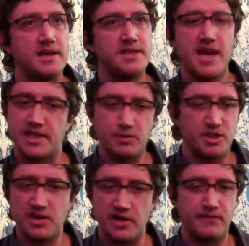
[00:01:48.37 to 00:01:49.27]
And yes,
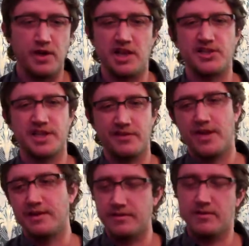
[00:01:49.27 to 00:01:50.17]
we started freelancing,
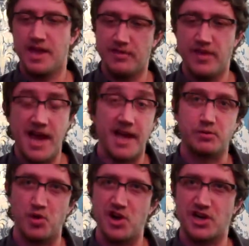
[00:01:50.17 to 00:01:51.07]
and then the, the
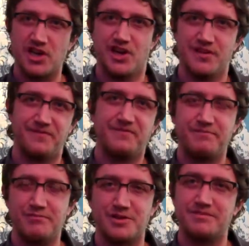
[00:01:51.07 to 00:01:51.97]
ad work kind of
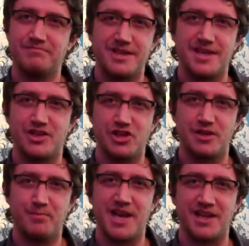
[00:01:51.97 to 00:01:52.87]
was
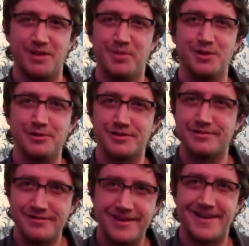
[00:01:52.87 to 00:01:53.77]
essentially paying the
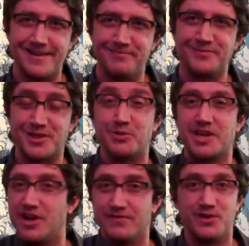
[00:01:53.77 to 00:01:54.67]
bills. Um, so
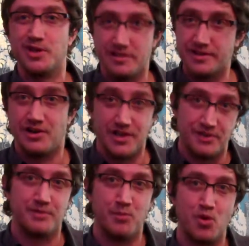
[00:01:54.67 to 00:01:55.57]
we kind of doing,
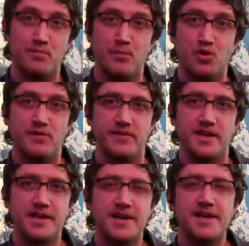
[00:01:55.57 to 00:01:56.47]
started doing more and more of
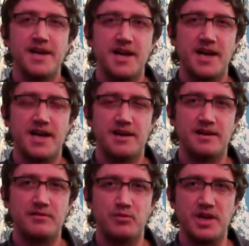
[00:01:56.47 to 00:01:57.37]
it.
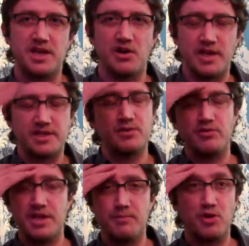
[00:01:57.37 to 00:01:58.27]
Uh, we got into
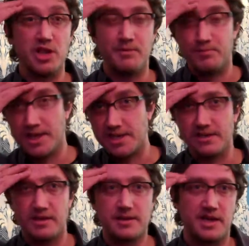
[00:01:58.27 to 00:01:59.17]
a really brilliant
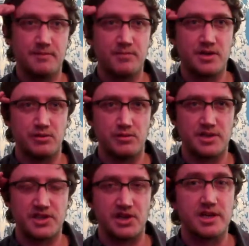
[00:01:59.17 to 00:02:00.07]
place at the time called
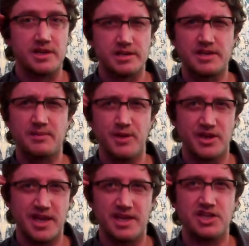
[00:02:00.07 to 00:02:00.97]
Circus
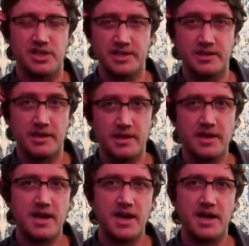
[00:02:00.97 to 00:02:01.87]
Communications,
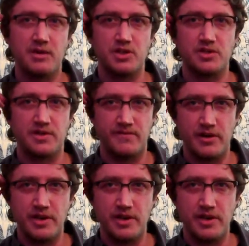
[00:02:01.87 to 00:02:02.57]
uh, which was a